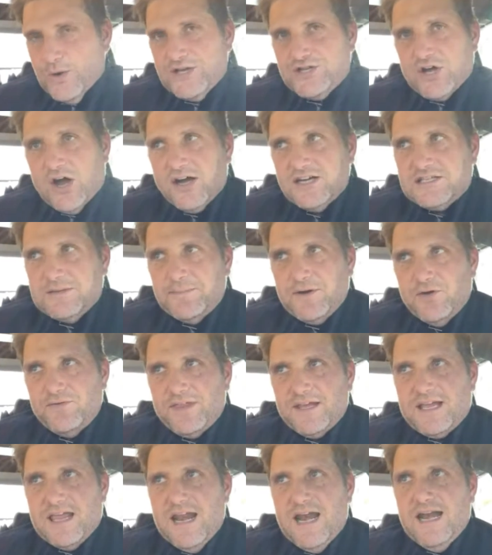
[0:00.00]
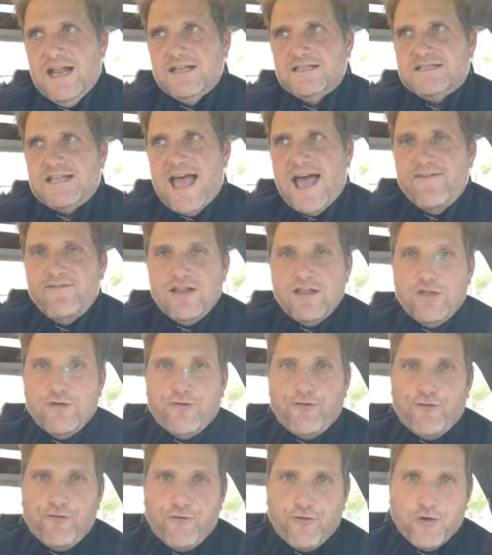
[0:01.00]
We talked about the Canadians having
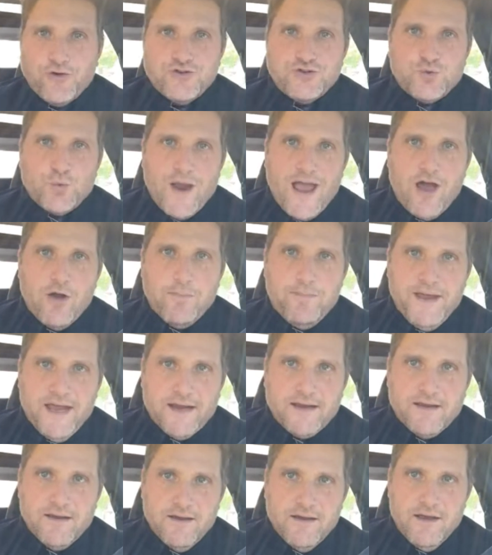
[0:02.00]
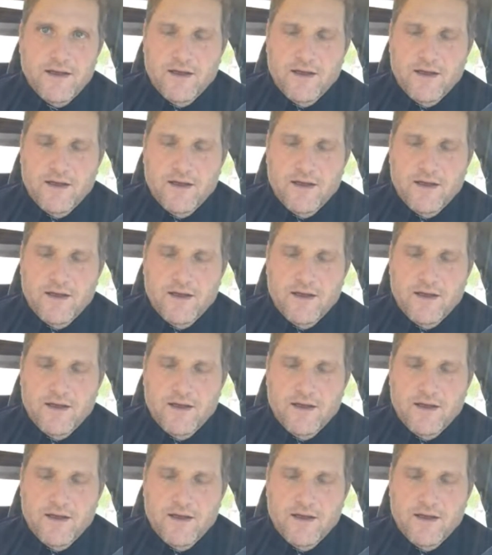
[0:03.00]
the first round pick.